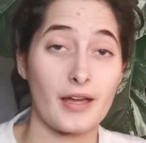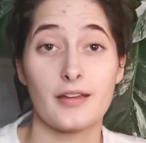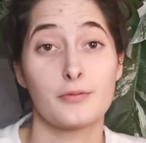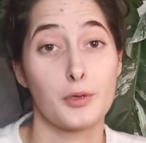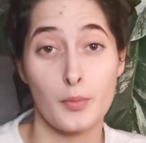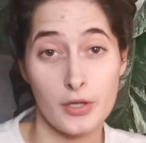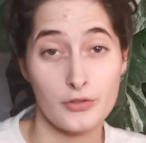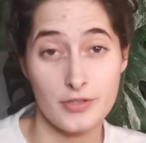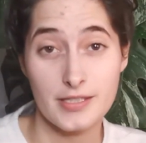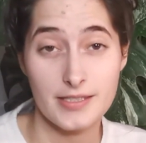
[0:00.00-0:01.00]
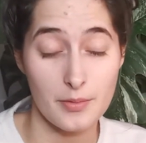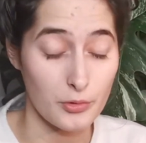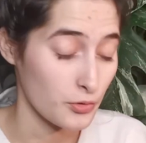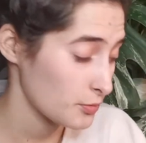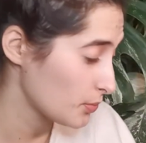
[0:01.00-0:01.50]
okay, we want to see
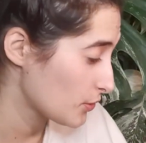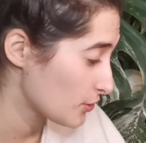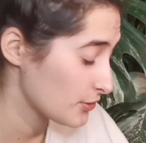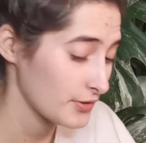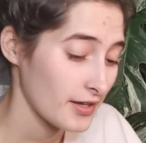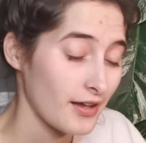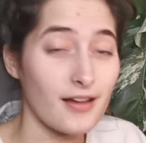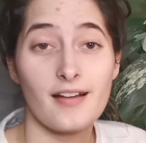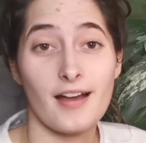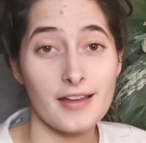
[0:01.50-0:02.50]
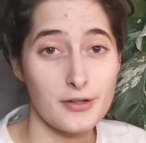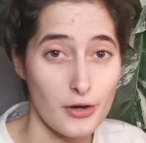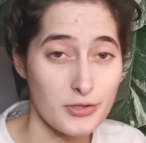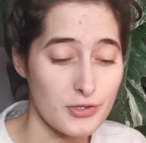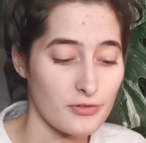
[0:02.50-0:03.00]
some root porn. I
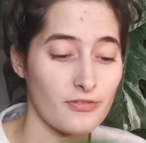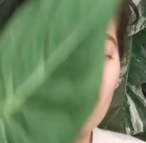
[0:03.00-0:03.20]
got you,